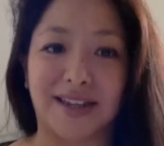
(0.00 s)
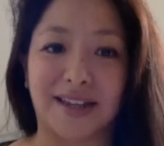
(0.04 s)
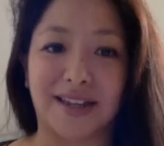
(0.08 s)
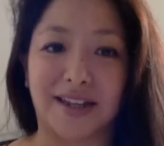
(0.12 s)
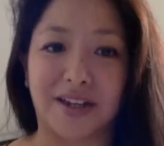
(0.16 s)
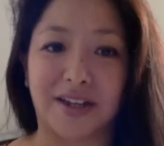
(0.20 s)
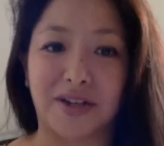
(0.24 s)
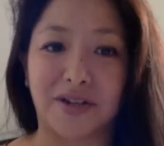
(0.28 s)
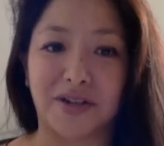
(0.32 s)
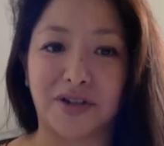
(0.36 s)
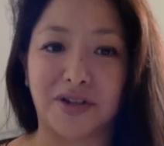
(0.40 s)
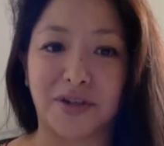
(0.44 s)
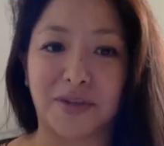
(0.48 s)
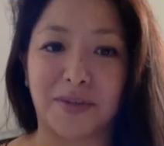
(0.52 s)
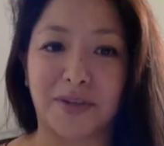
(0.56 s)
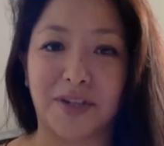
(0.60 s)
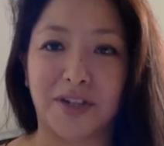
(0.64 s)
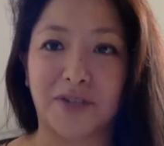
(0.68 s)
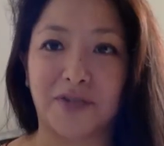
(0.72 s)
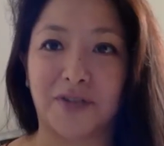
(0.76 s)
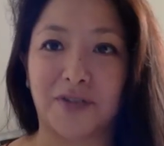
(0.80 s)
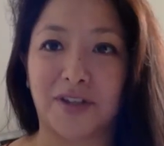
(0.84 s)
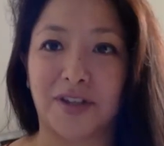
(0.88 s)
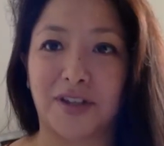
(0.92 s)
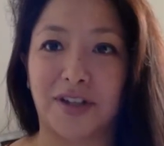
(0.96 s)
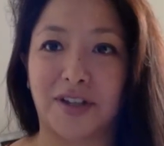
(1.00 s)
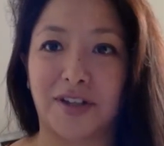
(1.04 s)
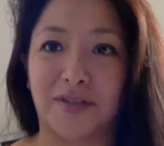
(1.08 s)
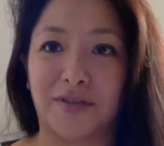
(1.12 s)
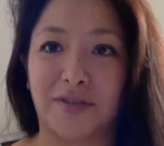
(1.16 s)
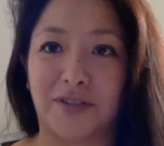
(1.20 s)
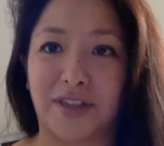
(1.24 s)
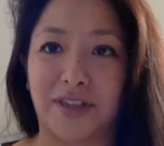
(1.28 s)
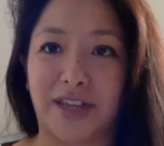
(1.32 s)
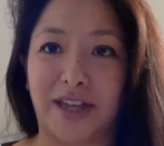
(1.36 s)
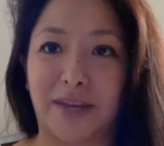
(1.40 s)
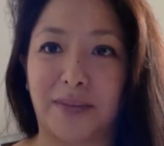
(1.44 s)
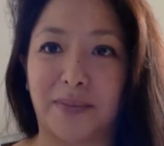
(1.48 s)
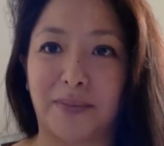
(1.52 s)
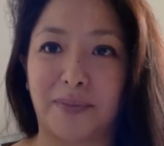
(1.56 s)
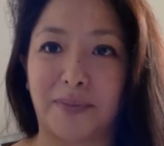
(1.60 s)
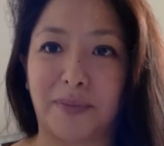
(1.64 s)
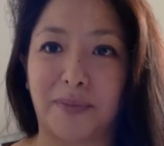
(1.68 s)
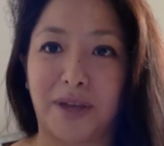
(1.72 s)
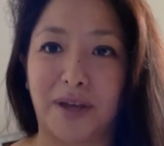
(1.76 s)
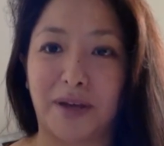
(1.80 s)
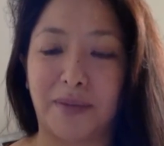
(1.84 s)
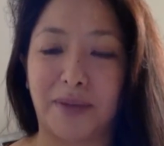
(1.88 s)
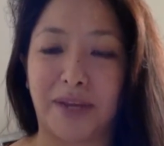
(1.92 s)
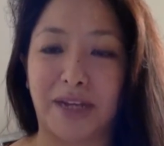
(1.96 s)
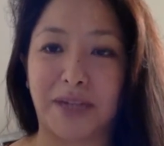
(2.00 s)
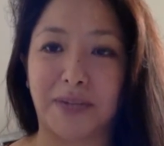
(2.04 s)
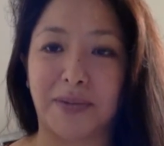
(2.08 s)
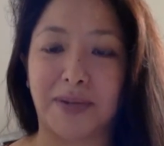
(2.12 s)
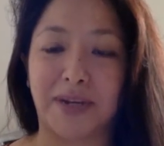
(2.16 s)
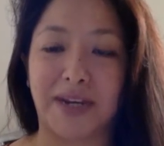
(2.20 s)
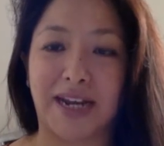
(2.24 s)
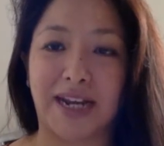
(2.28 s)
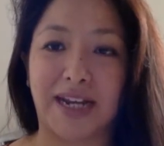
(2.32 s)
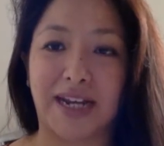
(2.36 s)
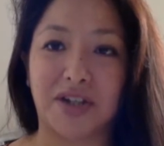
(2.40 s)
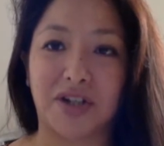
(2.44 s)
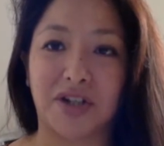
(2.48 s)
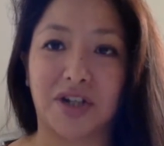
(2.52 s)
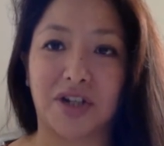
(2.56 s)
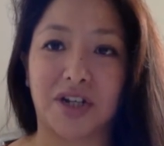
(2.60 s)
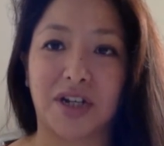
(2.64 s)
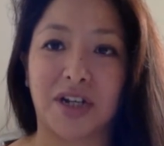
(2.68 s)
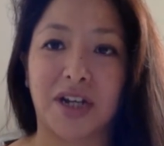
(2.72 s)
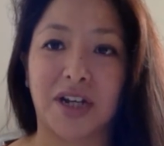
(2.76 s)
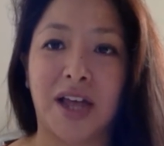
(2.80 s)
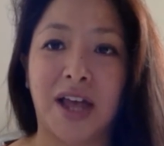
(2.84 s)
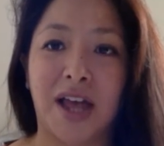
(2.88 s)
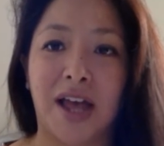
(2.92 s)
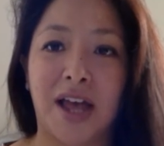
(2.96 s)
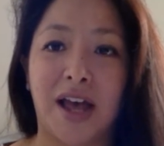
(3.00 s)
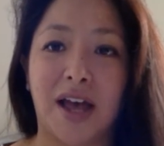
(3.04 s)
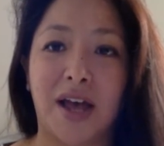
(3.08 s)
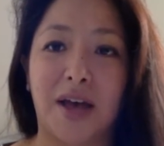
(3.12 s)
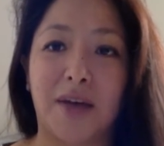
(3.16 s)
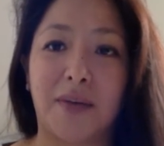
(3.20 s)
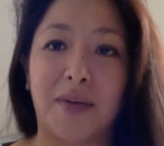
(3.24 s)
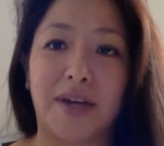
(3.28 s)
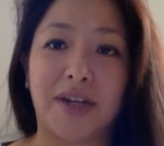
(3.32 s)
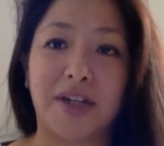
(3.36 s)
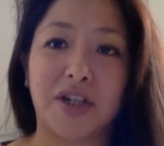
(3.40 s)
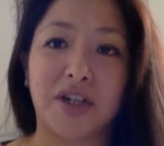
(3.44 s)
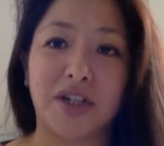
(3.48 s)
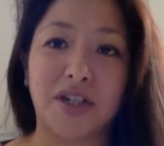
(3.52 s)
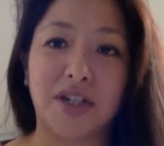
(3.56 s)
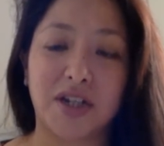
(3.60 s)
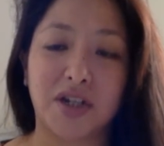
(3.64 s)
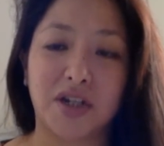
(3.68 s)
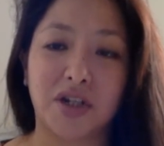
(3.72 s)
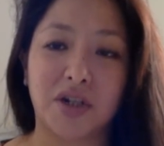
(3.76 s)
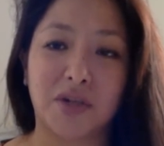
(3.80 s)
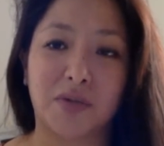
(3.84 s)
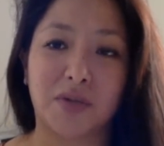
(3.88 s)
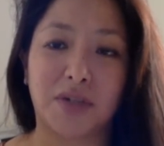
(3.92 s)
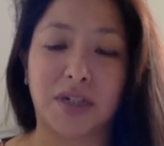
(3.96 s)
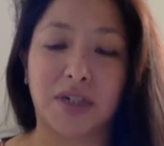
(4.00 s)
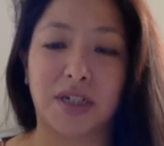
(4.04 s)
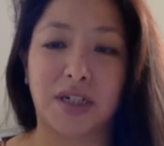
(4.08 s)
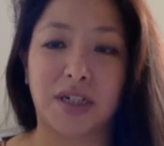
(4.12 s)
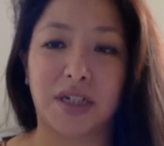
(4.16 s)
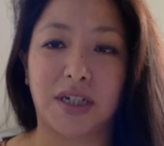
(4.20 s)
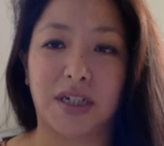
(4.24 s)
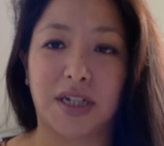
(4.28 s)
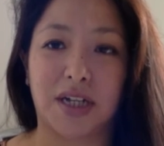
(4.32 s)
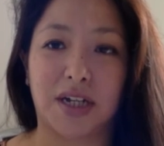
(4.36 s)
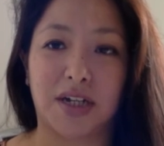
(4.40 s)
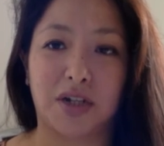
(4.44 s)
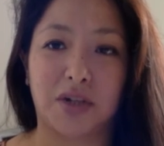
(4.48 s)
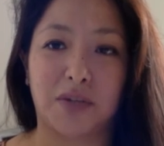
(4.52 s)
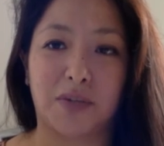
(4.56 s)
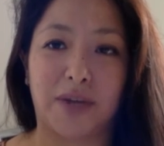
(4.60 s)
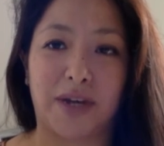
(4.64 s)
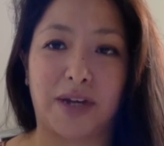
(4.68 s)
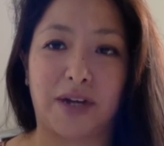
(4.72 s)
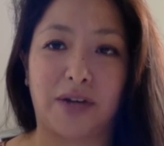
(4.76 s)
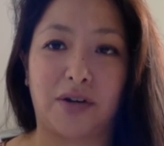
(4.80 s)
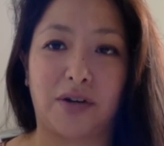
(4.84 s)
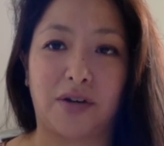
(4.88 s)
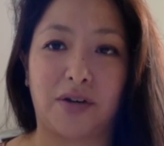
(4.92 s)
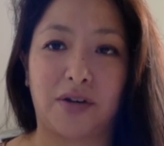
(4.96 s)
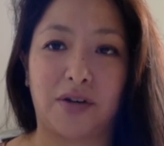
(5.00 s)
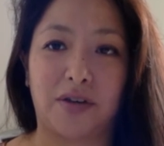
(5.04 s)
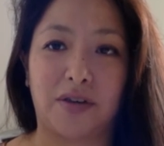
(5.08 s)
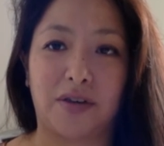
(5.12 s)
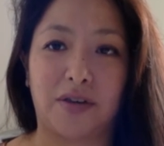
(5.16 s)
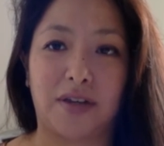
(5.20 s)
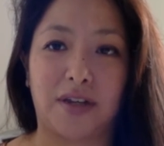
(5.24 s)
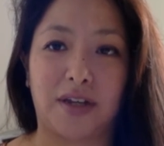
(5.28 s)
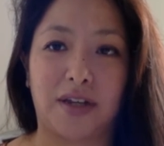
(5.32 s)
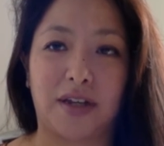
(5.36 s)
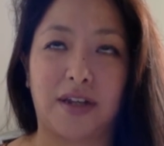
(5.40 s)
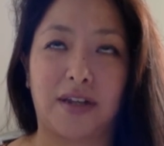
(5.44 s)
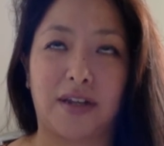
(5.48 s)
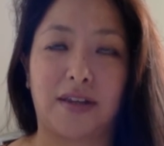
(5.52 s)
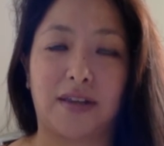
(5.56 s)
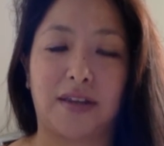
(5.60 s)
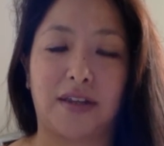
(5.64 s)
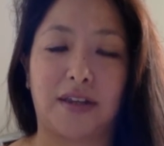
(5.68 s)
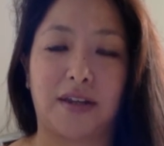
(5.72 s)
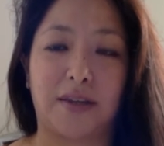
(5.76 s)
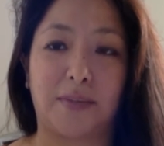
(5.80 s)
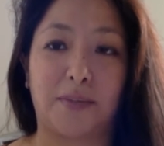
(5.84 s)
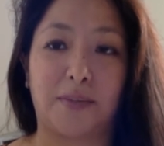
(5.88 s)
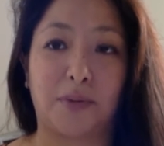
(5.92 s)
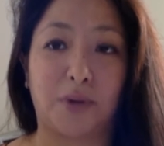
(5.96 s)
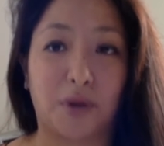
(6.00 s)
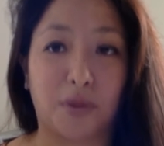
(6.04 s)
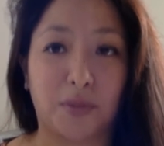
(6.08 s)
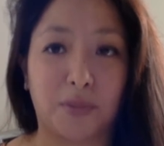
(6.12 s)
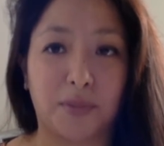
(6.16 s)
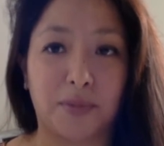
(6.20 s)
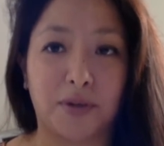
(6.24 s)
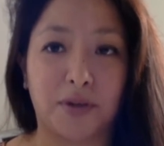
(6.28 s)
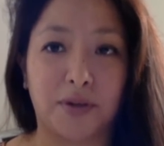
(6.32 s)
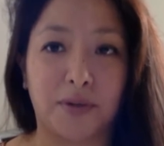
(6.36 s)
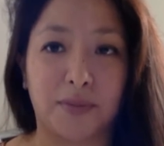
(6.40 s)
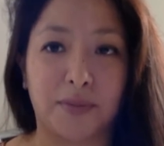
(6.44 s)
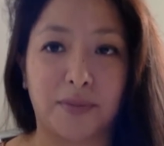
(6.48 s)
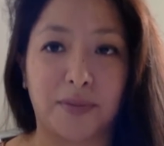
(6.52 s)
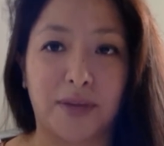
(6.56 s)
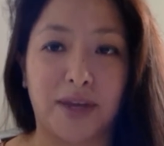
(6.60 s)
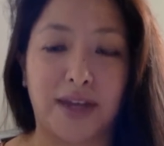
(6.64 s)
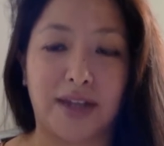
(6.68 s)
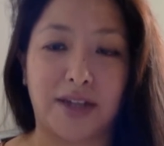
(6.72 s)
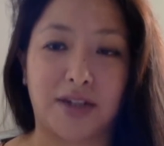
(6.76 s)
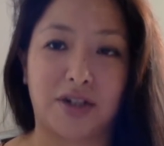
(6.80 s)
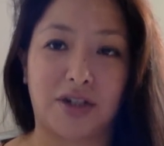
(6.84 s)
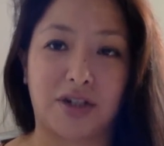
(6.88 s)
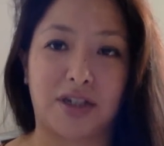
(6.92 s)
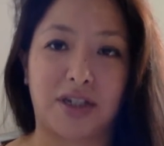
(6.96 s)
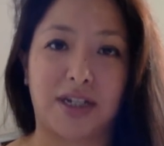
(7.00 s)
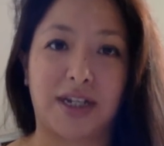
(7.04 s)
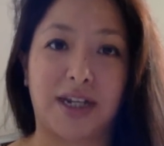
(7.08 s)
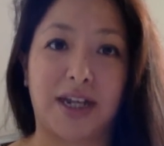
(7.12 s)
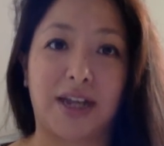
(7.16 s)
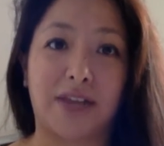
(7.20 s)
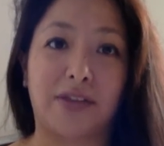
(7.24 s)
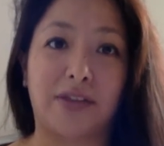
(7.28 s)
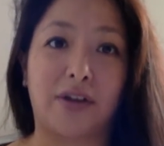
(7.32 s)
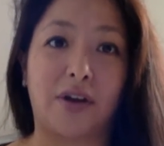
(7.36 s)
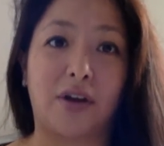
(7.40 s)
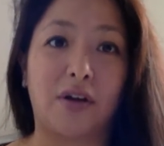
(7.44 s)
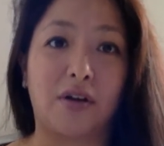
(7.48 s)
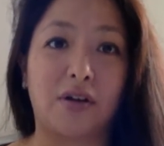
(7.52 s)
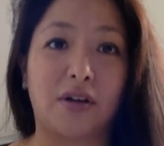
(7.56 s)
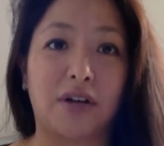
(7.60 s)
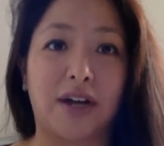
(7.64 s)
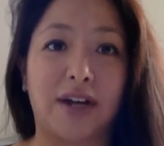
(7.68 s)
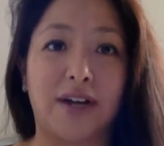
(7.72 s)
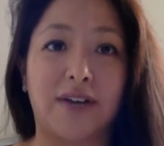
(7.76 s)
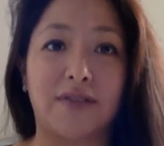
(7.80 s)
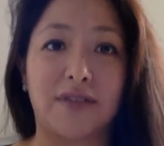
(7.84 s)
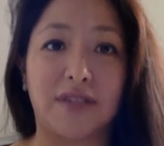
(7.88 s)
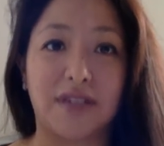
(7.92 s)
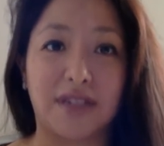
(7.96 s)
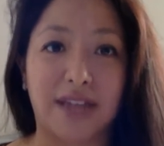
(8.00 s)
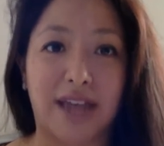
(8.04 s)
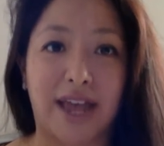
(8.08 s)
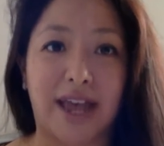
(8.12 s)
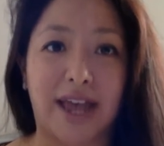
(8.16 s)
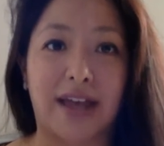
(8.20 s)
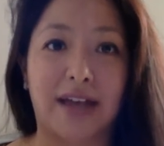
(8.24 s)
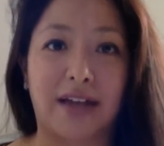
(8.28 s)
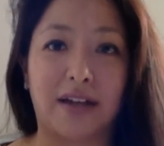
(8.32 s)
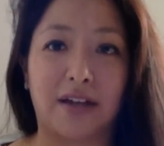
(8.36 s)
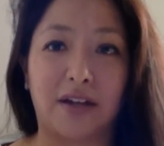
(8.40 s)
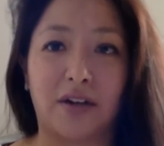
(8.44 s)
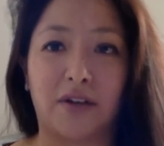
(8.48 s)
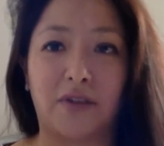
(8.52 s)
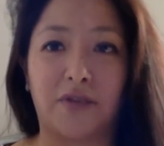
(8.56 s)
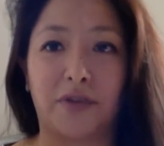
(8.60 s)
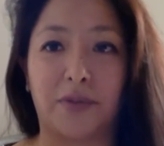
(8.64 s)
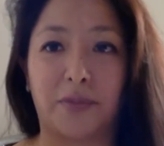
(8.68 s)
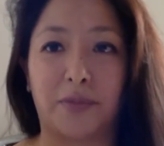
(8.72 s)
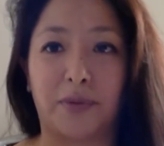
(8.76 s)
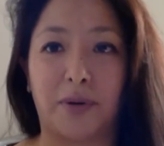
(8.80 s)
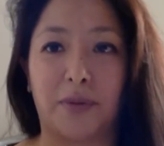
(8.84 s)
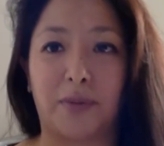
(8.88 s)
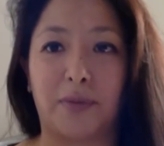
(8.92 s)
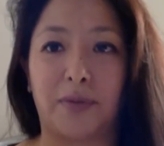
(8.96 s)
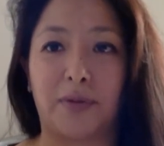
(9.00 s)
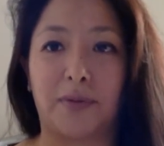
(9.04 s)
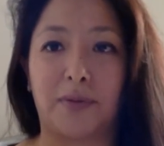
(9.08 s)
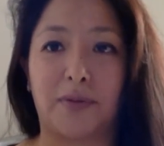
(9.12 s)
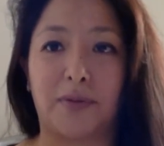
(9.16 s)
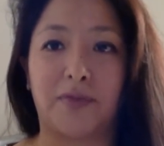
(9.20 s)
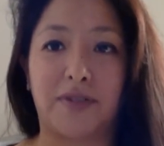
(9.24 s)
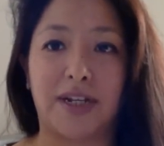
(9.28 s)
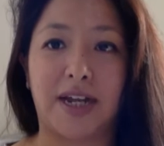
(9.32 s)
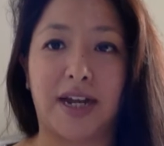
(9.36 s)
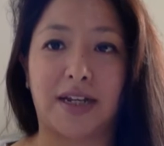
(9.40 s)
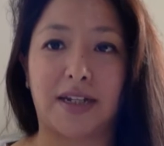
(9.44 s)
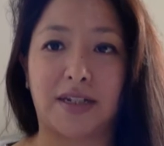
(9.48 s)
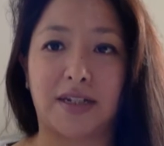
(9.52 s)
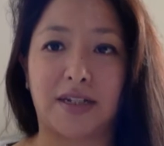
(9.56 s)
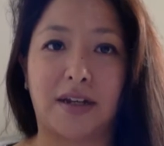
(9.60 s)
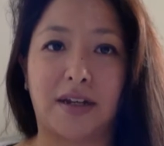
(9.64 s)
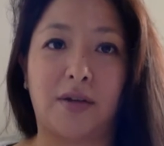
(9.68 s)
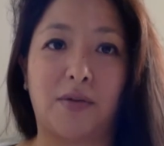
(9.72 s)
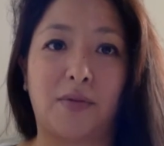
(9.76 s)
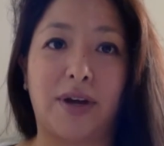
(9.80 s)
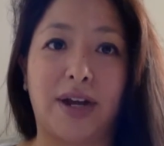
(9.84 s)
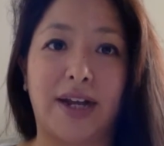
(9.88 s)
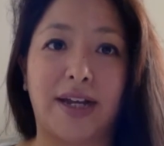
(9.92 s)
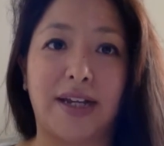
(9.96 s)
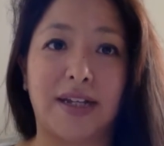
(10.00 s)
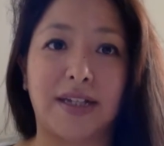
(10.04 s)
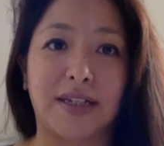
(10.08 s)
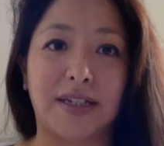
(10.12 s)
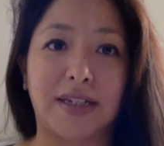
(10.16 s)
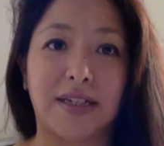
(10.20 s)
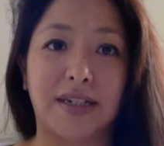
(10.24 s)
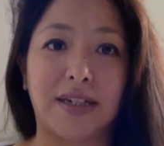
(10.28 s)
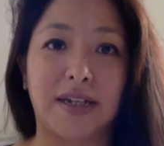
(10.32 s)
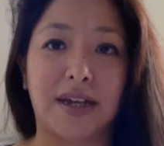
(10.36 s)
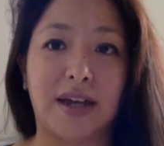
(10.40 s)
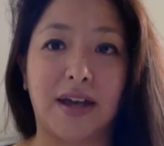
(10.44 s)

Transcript: Thank you so much for that explanation. I just actually wanted to touch back on the problem, and just to get the whole kind of scale of the problem of textile waste.